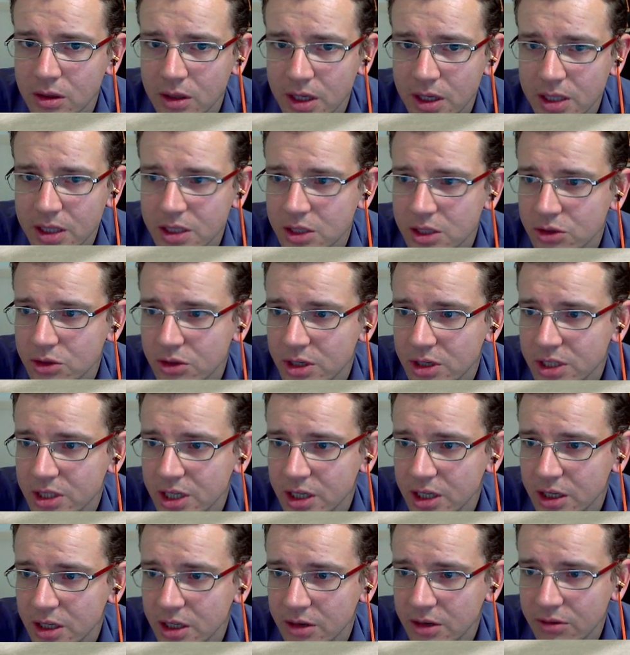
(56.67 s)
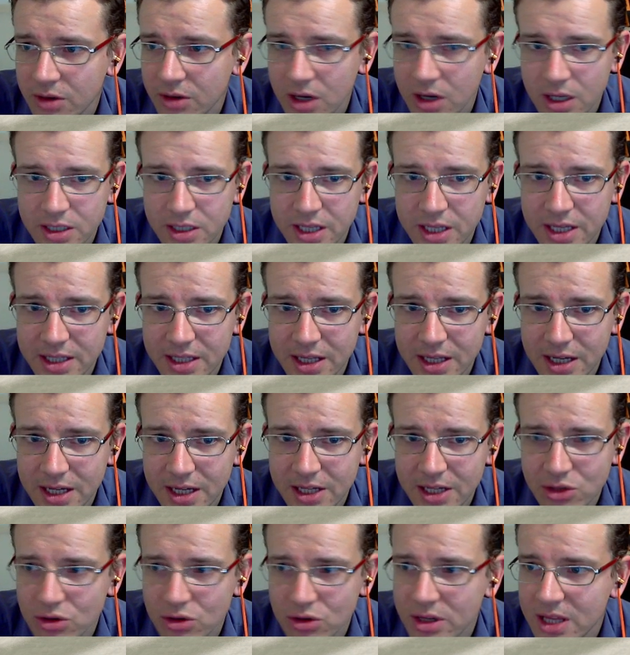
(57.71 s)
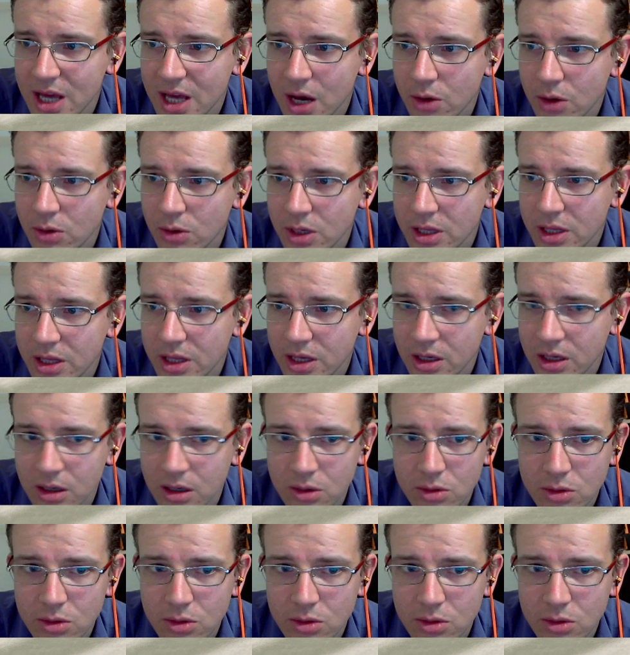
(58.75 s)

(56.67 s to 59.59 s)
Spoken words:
That's interesting. I didn't realise that. Is that literally the only thing?